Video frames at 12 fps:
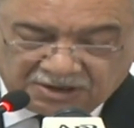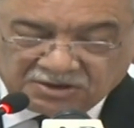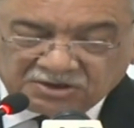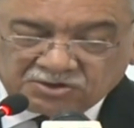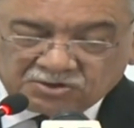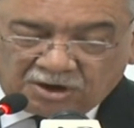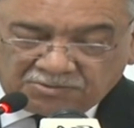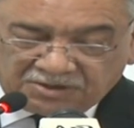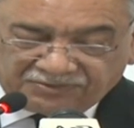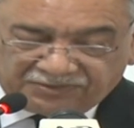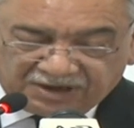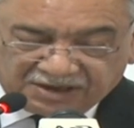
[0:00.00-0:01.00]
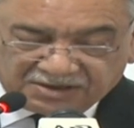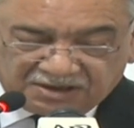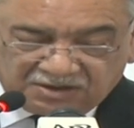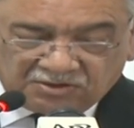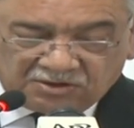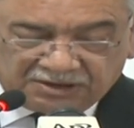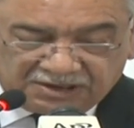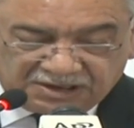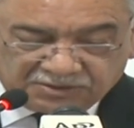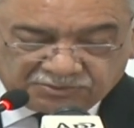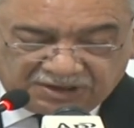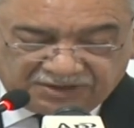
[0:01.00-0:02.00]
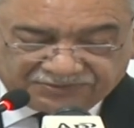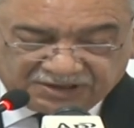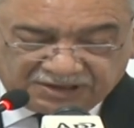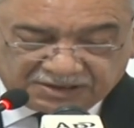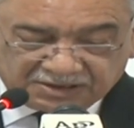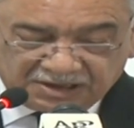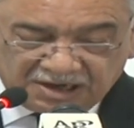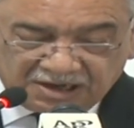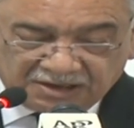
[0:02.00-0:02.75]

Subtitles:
The common factor in all these waves is